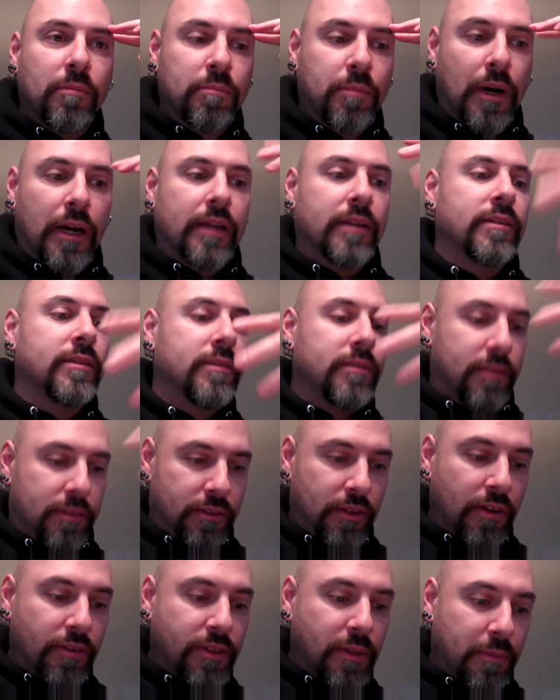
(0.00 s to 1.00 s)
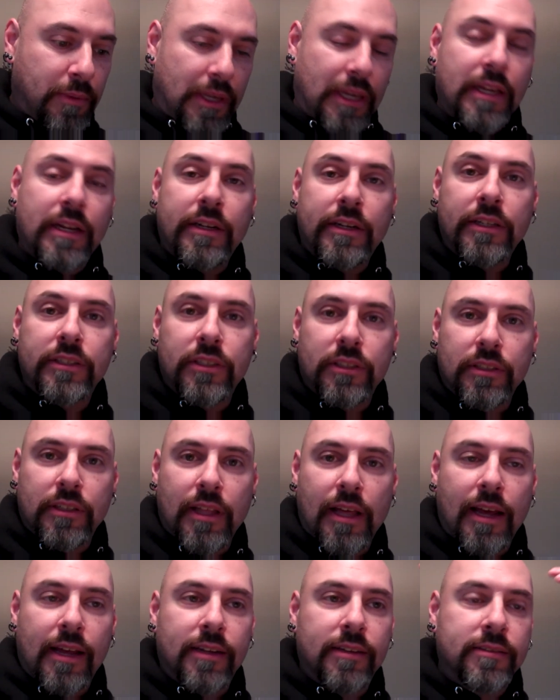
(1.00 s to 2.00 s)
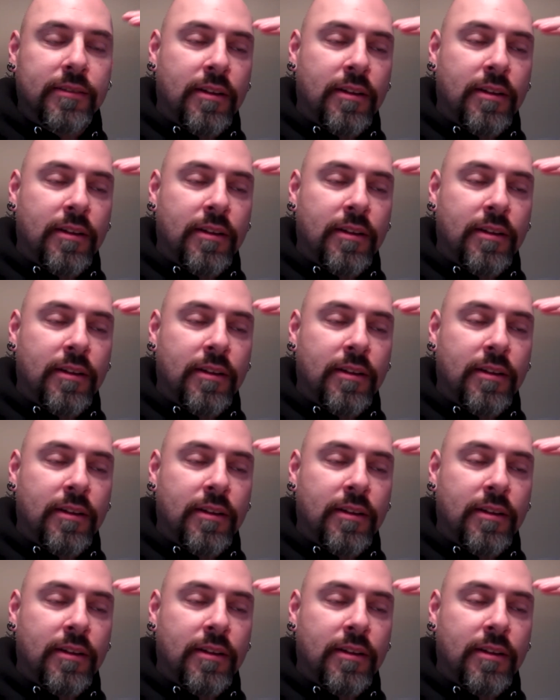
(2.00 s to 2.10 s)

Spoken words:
but you have something in addition to that.